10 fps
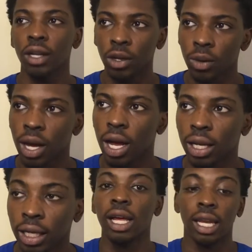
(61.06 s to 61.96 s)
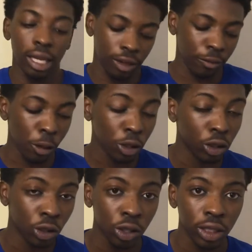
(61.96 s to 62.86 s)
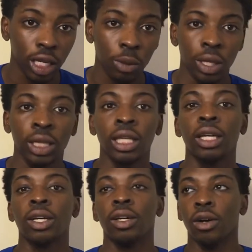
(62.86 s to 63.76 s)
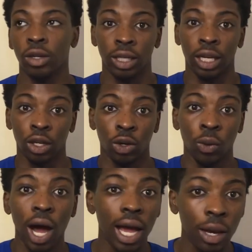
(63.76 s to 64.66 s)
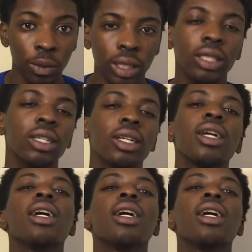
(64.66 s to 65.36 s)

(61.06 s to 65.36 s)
don't got, like if Paul George had went there or, like, Kawhi had went there,